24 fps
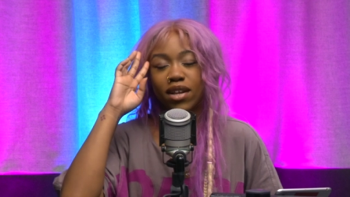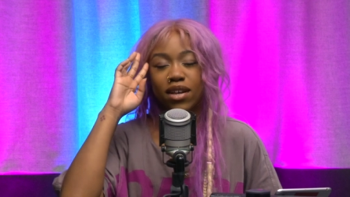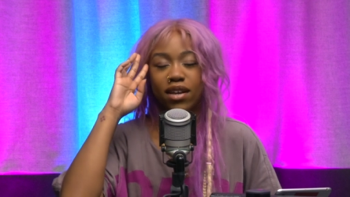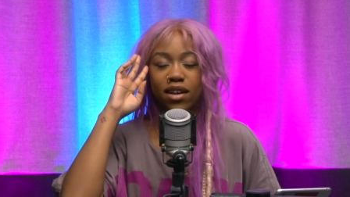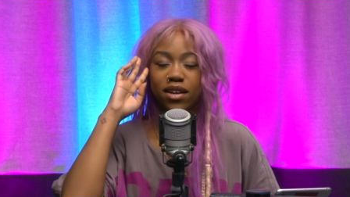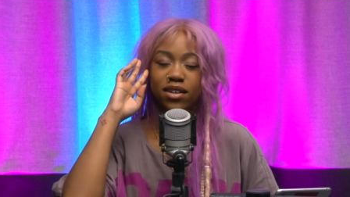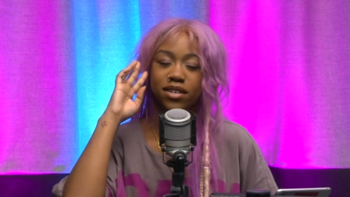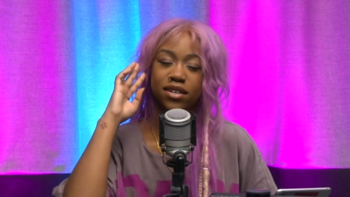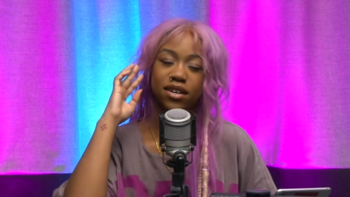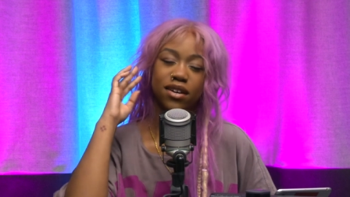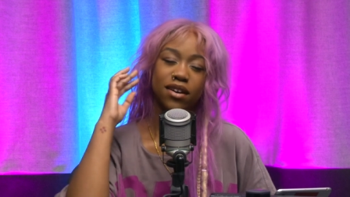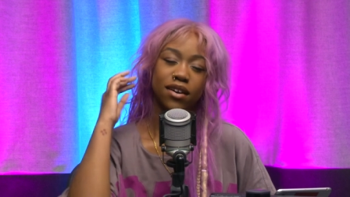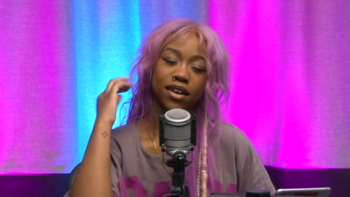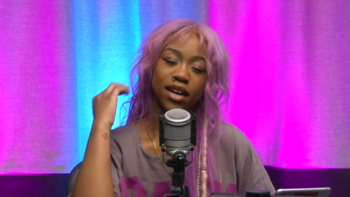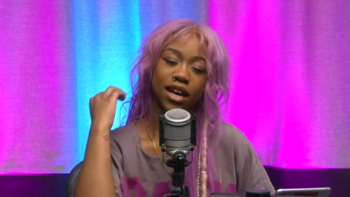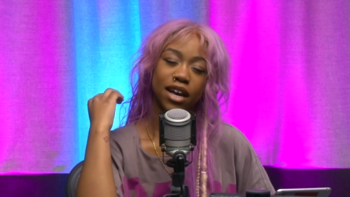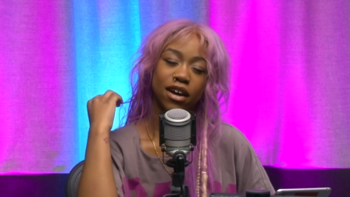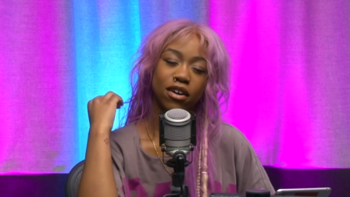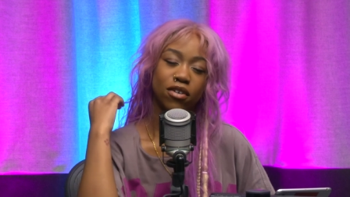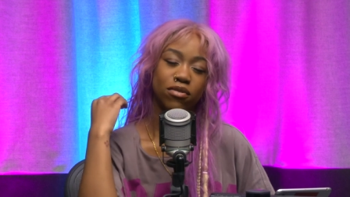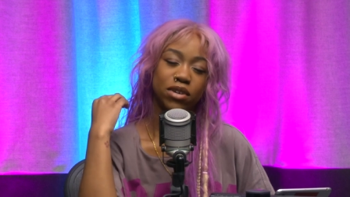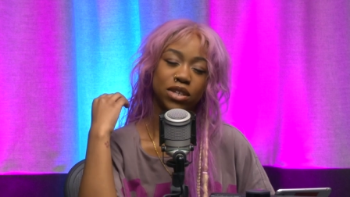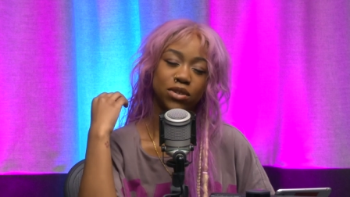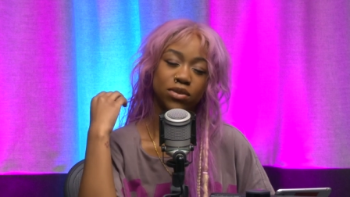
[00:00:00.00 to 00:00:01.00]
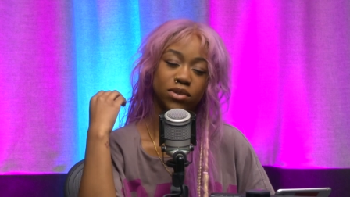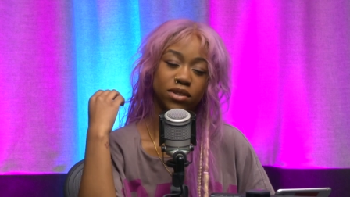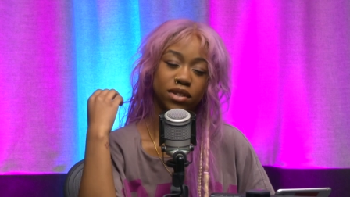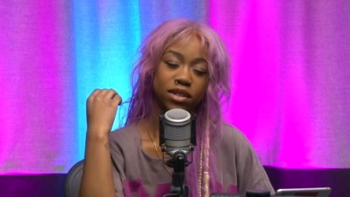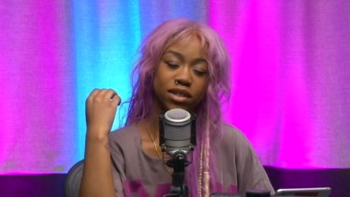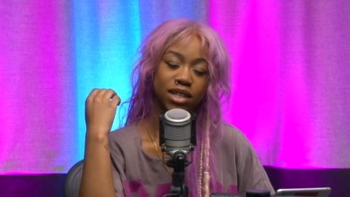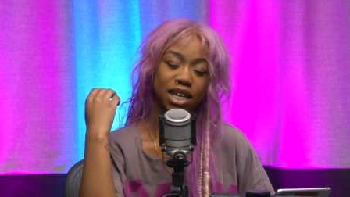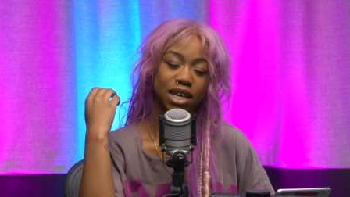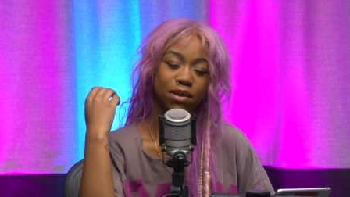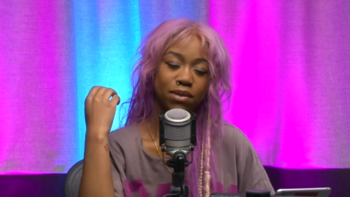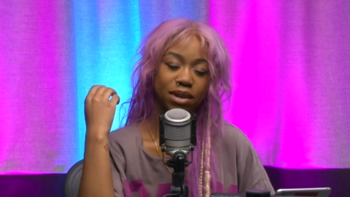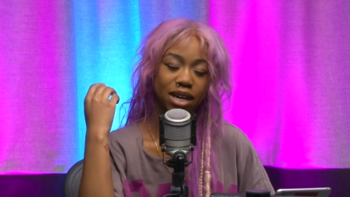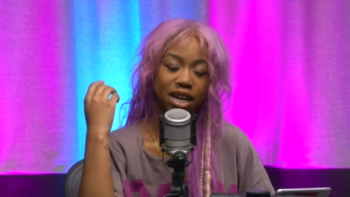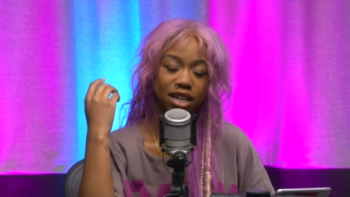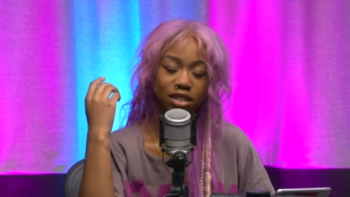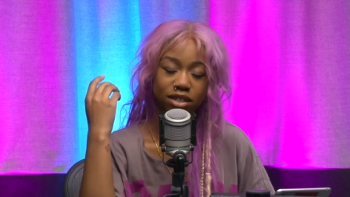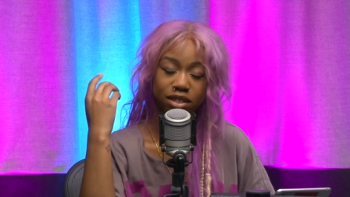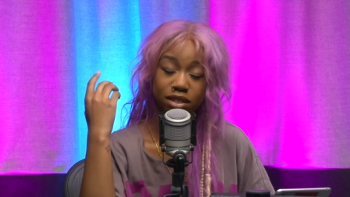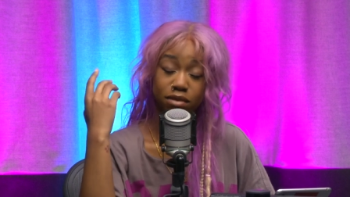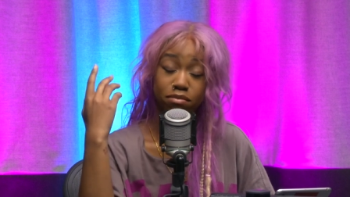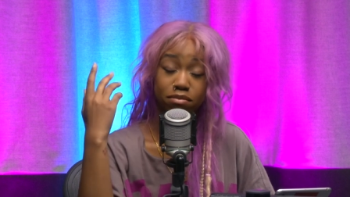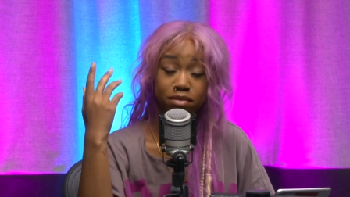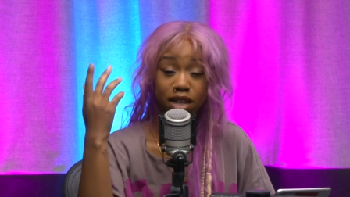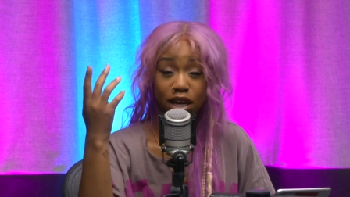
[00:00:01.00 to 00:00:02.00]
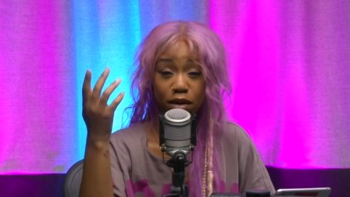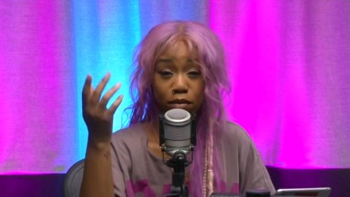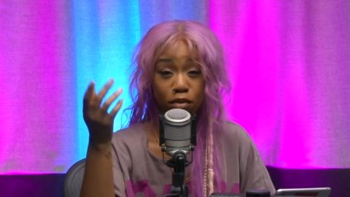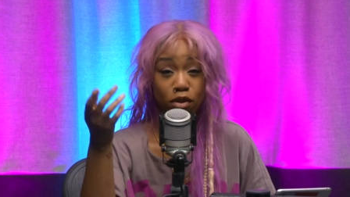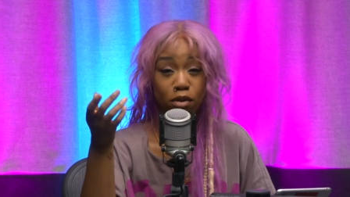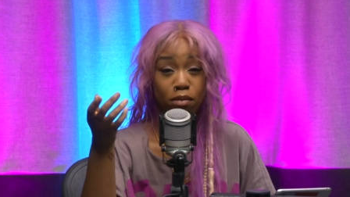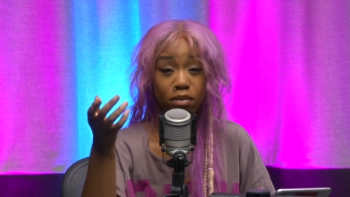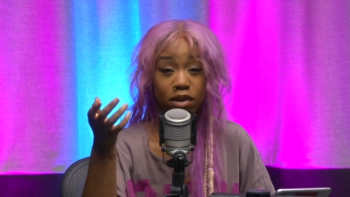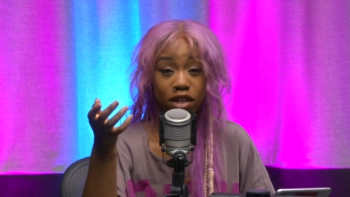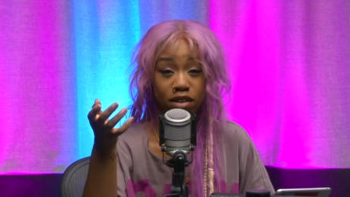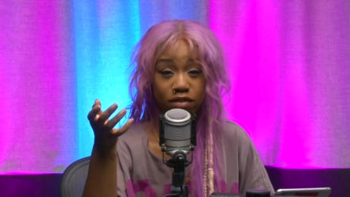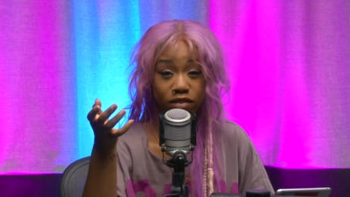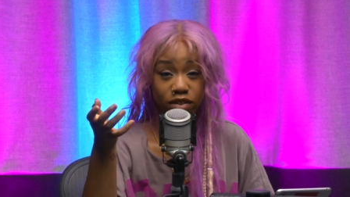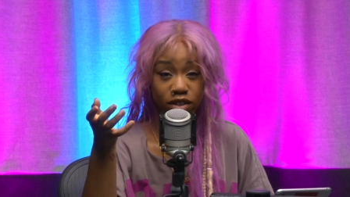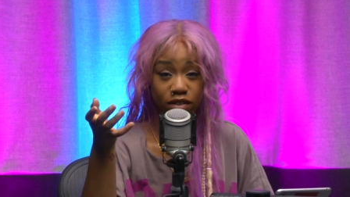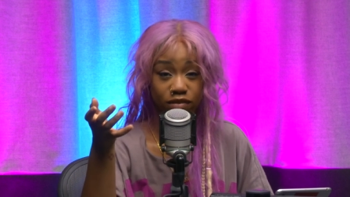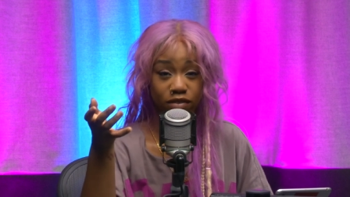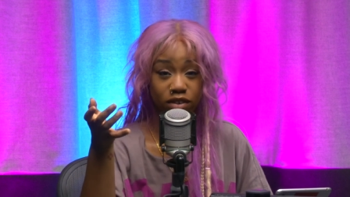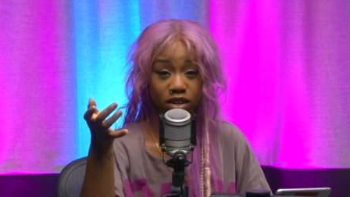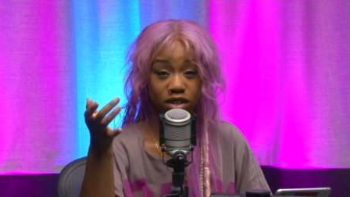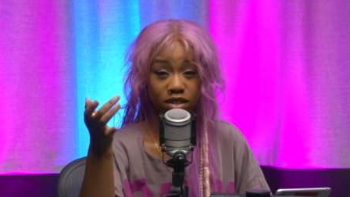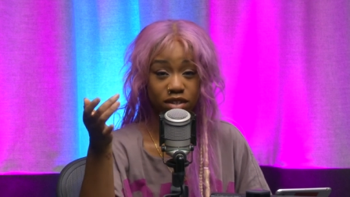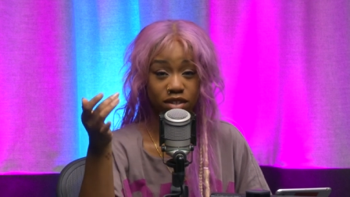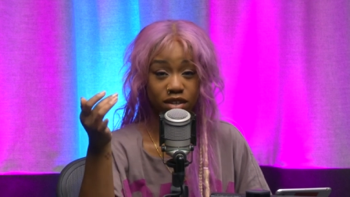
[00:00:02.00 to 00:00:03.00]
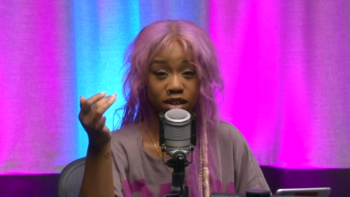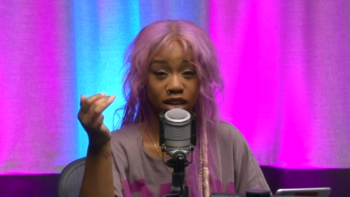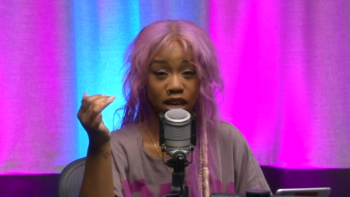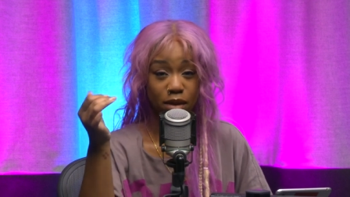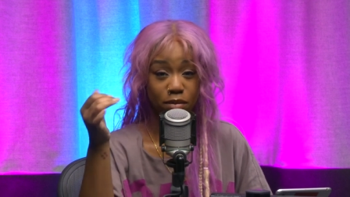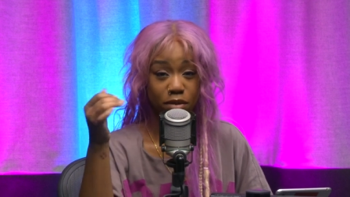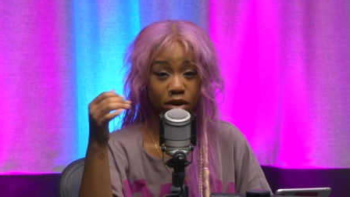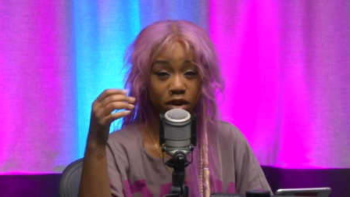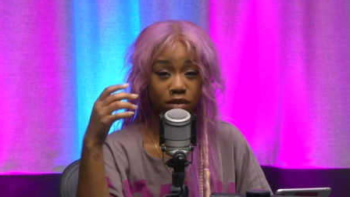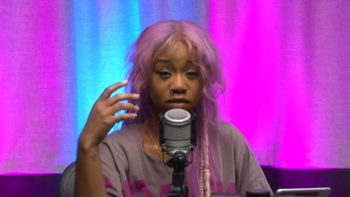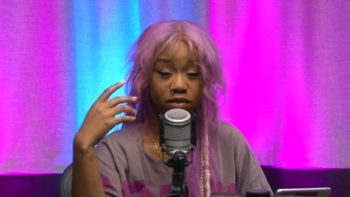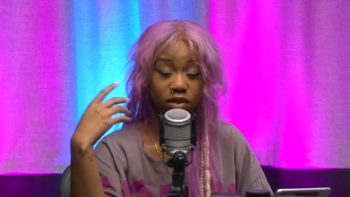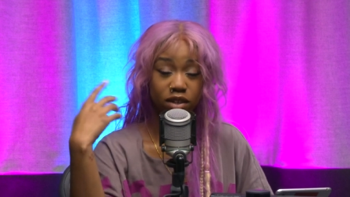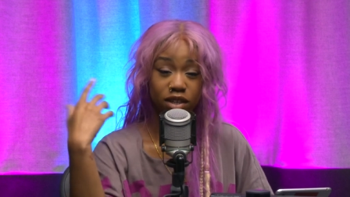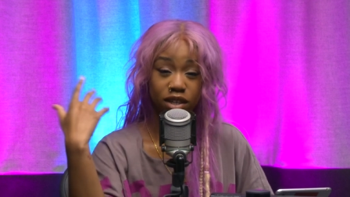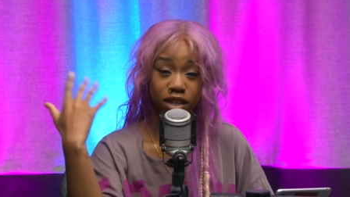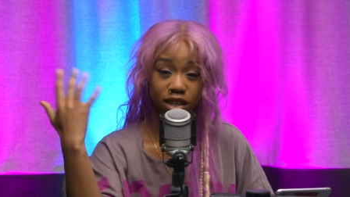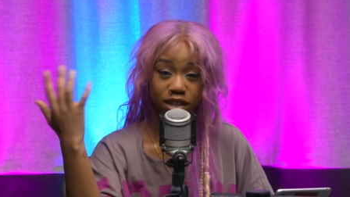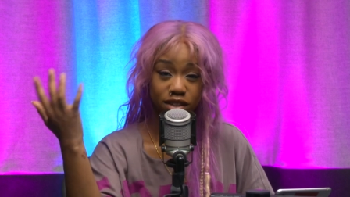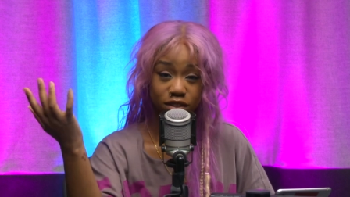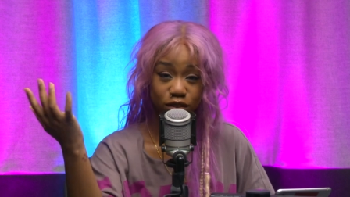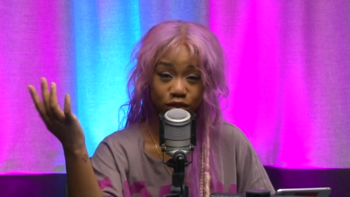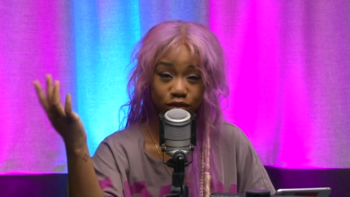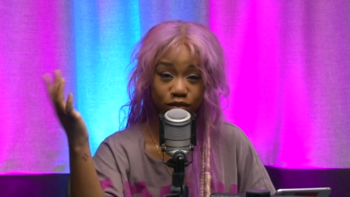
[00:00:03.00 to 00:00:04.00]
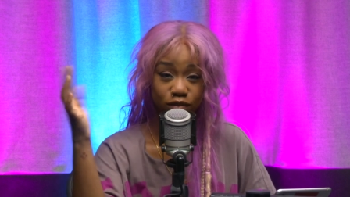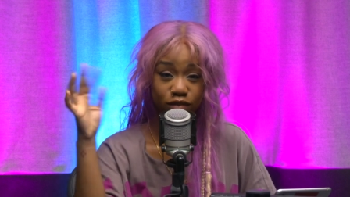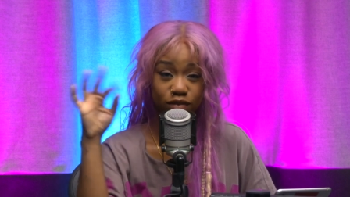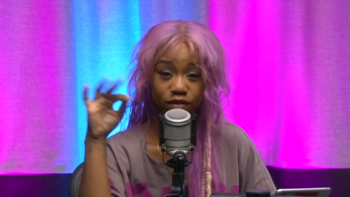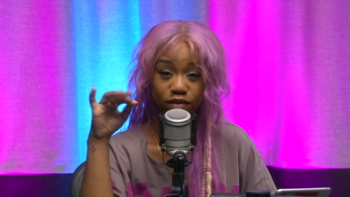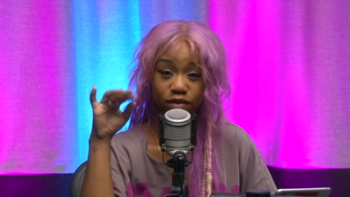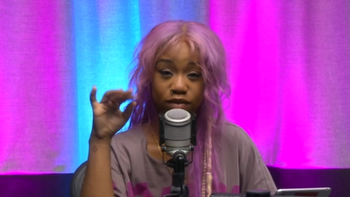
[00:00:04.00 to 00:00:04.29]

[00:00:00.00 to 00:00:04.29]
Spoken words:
had hung out, which was the day we actually met properly for the first time after years of